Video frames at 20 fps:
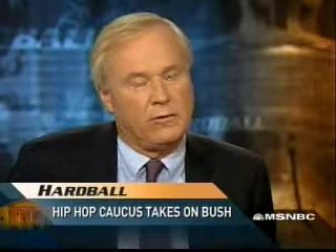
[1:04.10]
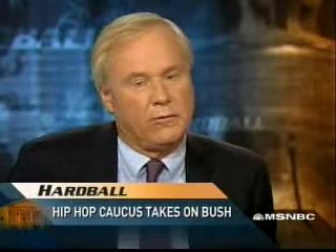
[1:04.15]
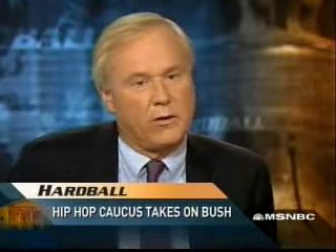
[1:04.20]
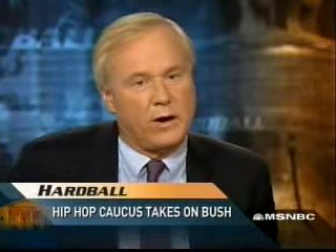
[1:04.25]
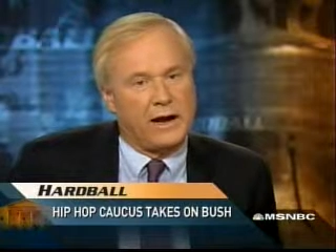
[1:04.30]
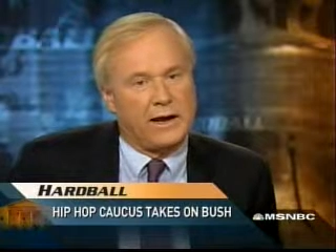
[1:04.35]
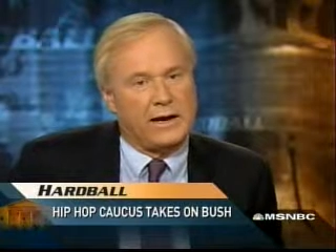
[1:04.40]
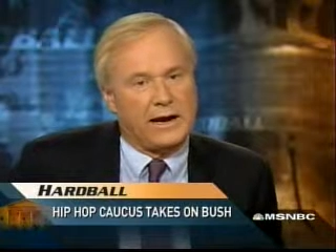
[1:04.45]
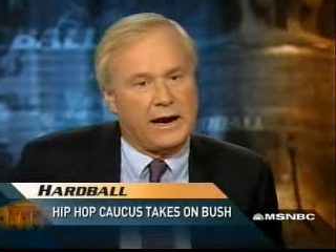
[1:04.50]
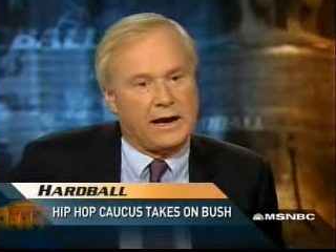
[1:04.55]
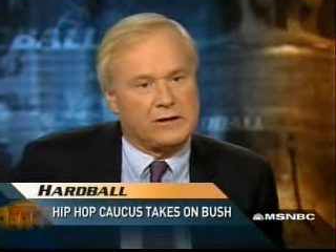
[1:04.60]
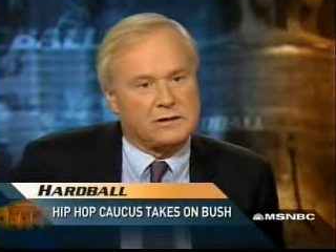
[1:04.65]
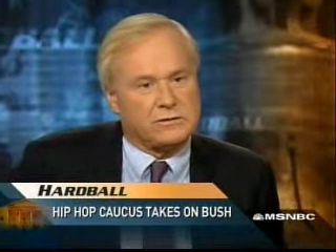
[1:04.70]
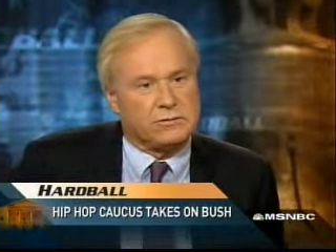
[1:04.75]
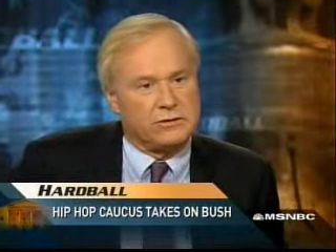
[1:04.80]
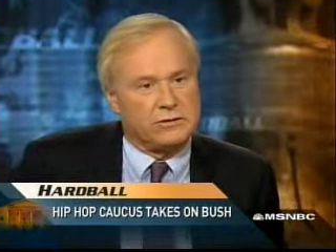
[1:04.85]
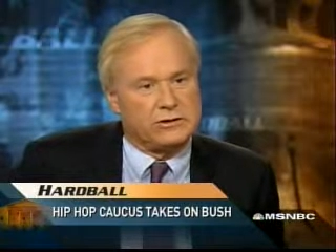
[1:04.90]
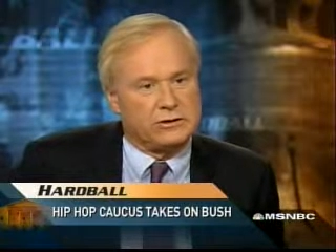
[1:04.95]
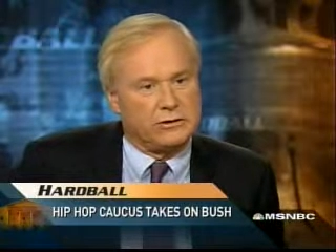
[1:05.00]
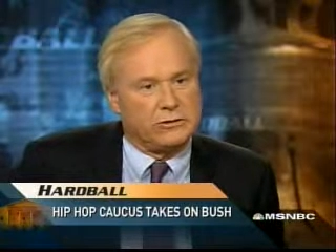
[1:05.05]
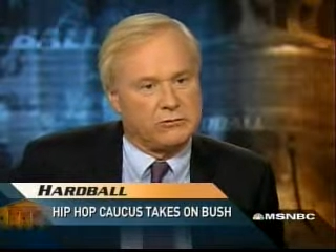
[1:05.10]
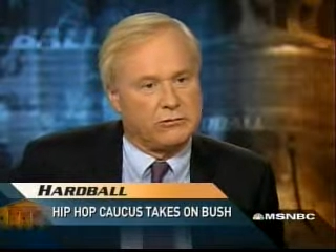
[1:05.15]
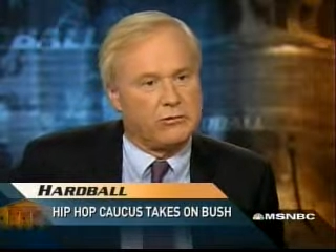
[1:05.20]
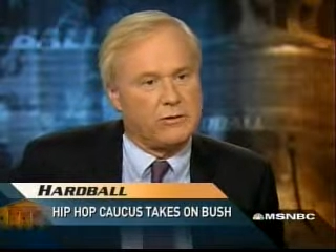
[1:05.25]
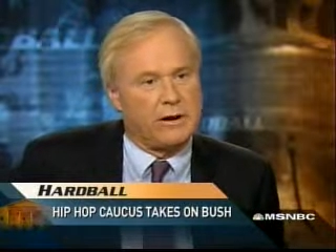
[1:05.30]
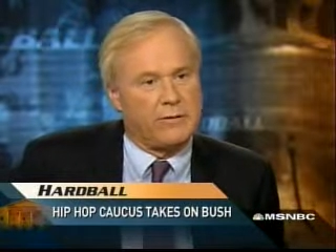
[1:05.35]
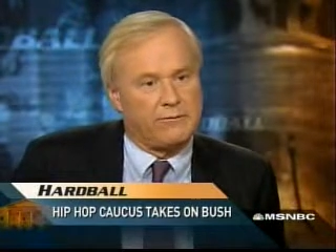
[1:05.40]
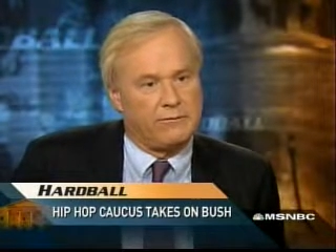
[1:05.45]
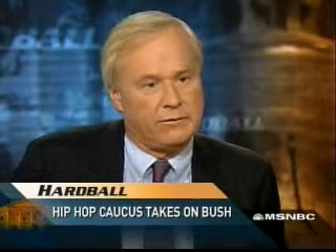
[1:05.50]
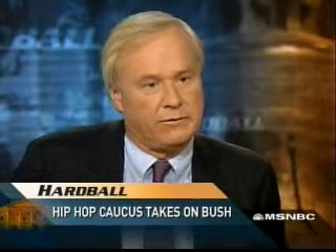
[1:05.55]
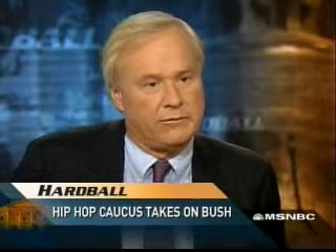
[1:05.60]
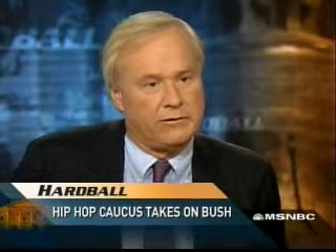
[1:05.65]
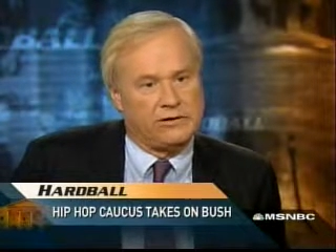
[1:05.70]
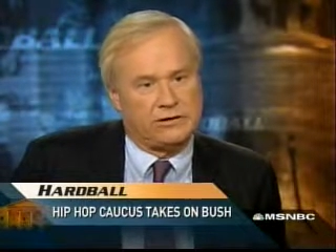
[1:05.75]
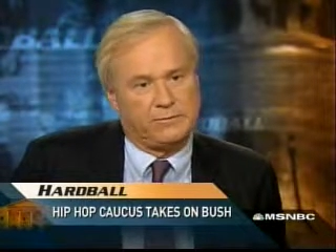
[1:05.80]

go to the White House, which you grew up